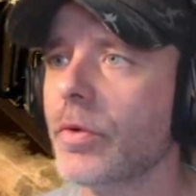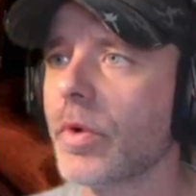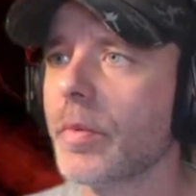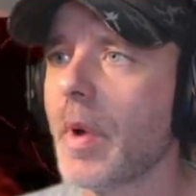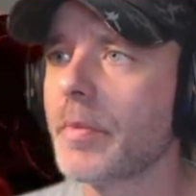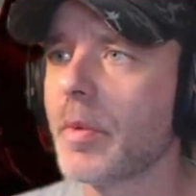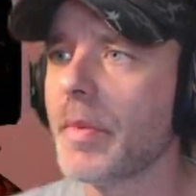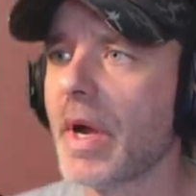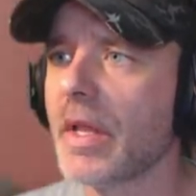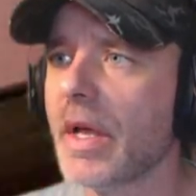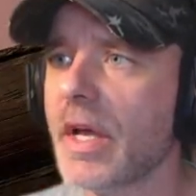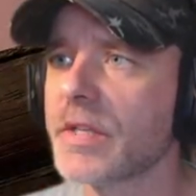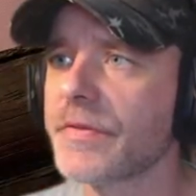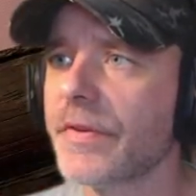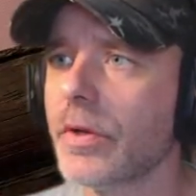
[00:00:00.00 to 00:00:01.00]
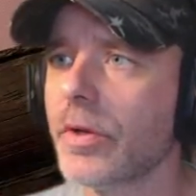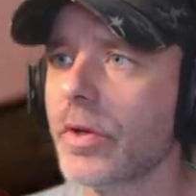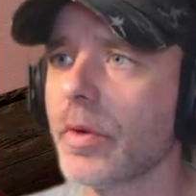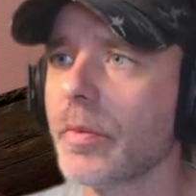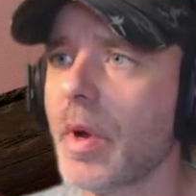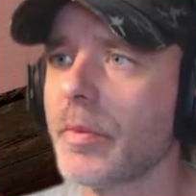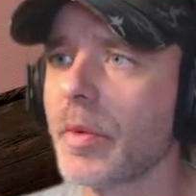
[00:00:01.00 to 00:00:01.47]
remember my last video, you
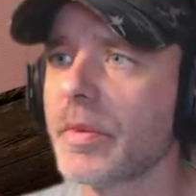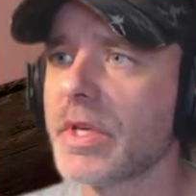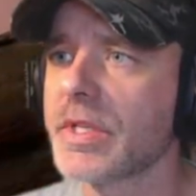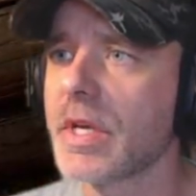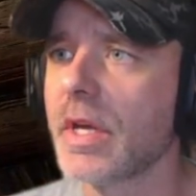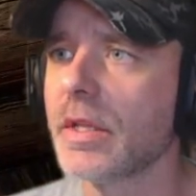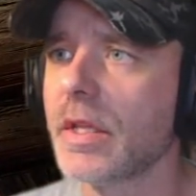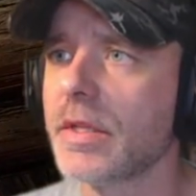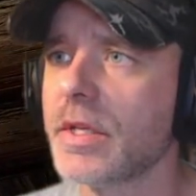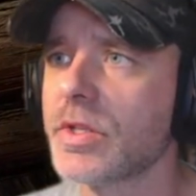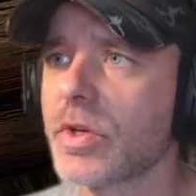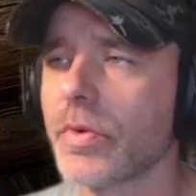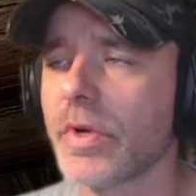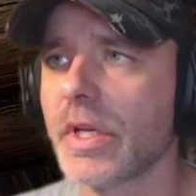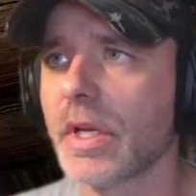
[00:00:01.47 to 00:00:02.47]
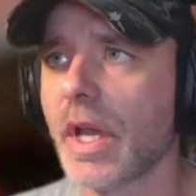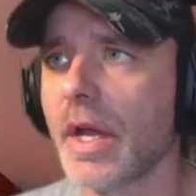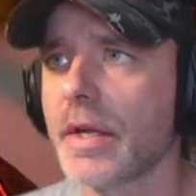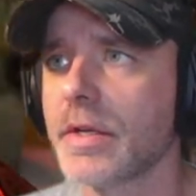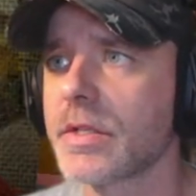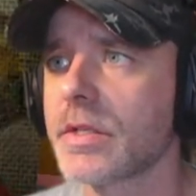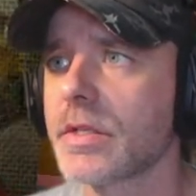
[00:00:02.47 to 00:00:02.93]
remember me saying that these green
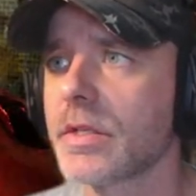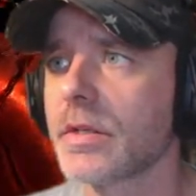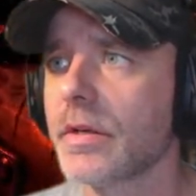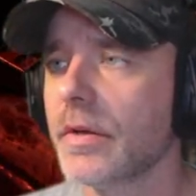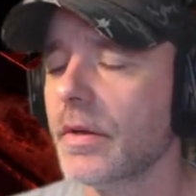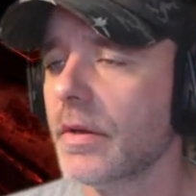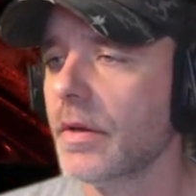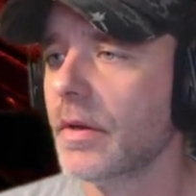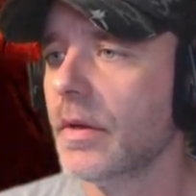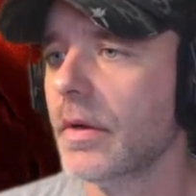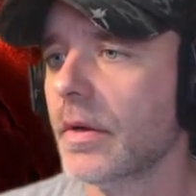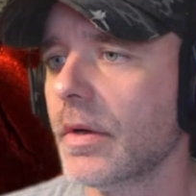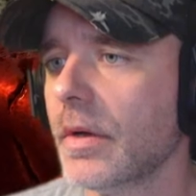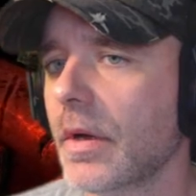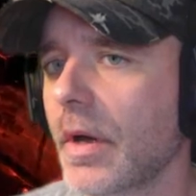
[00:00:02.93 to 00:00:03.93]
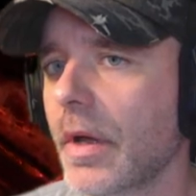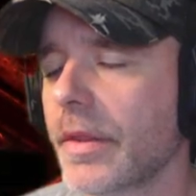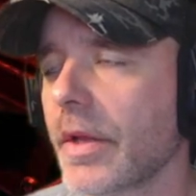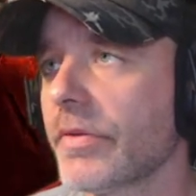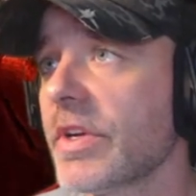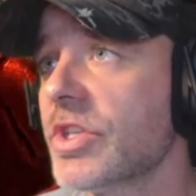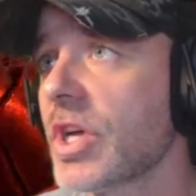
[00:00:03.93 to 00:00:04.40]
guys,
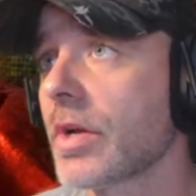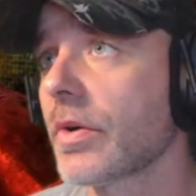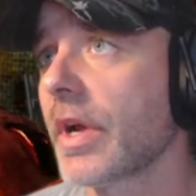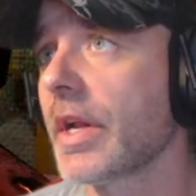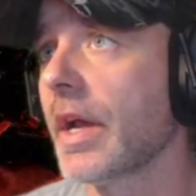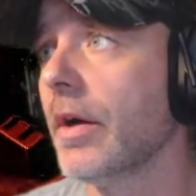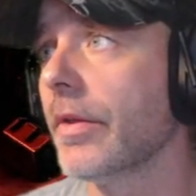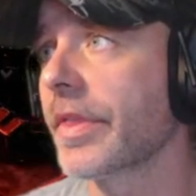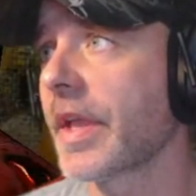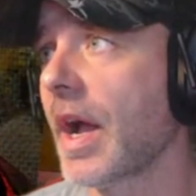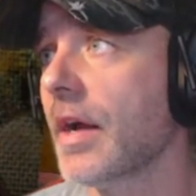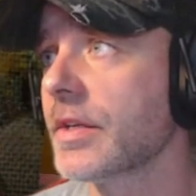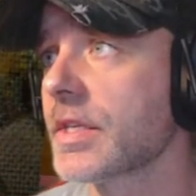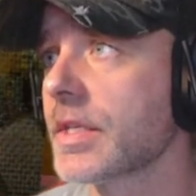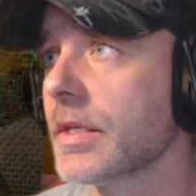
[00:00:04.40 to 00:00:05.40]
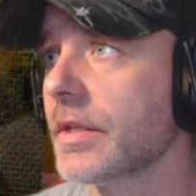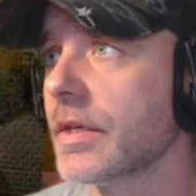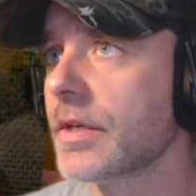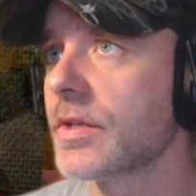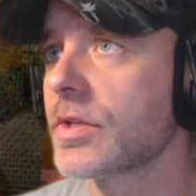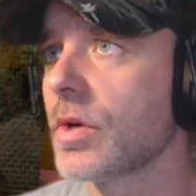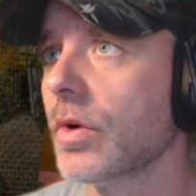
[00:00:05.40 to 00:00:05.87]
they regenerate health constantly.
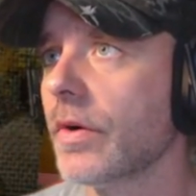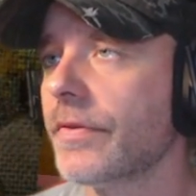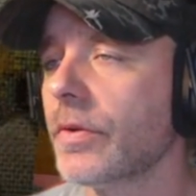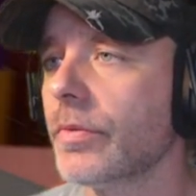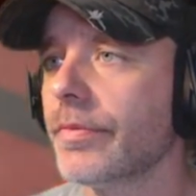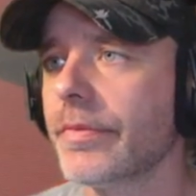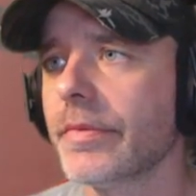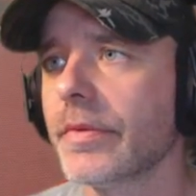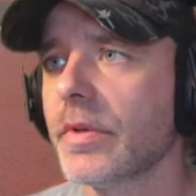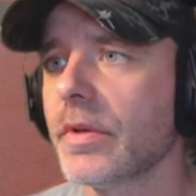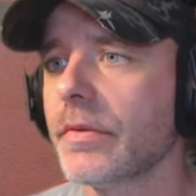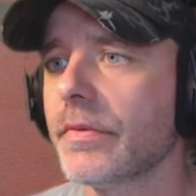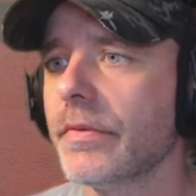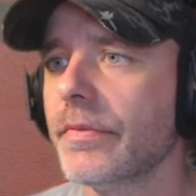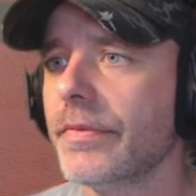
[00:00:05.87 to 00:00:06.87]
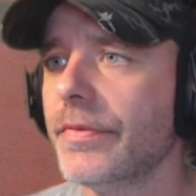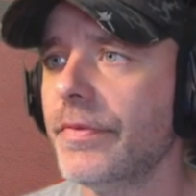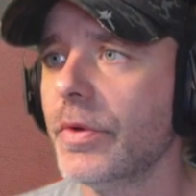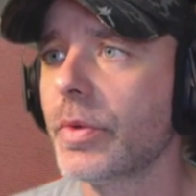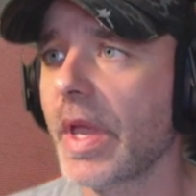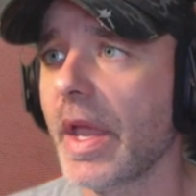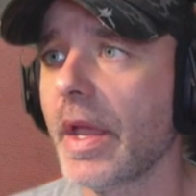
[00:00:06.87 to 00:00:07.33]
So if
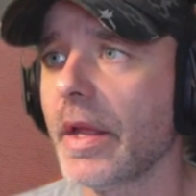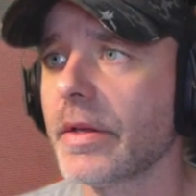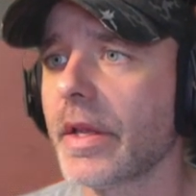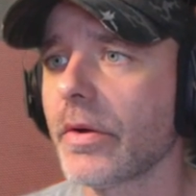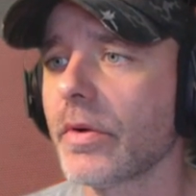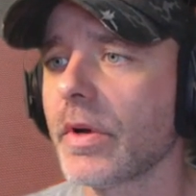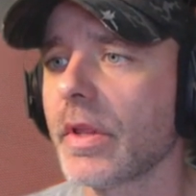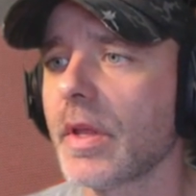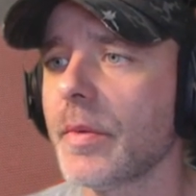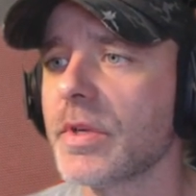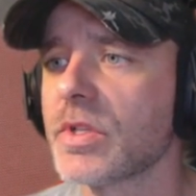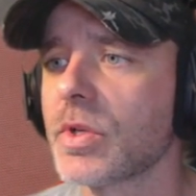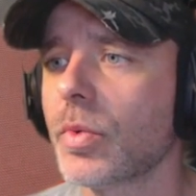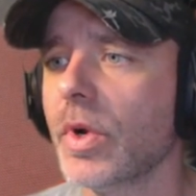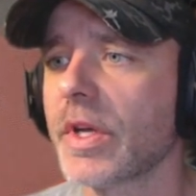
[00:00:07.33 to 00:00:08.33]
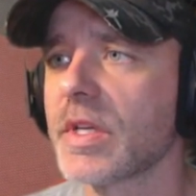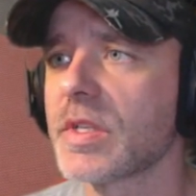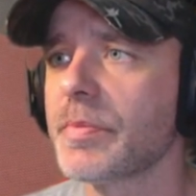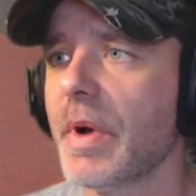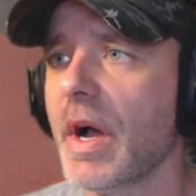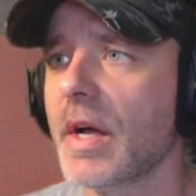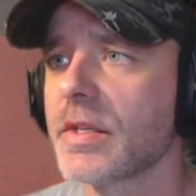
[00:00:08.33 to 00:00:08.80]
you can, get rid of them as quick as
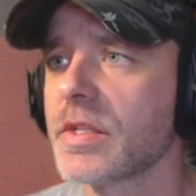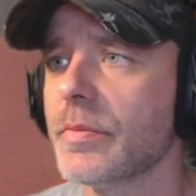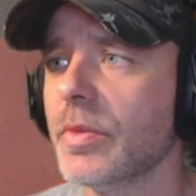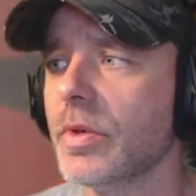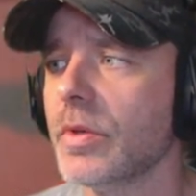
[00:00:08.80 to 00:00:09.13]
possible.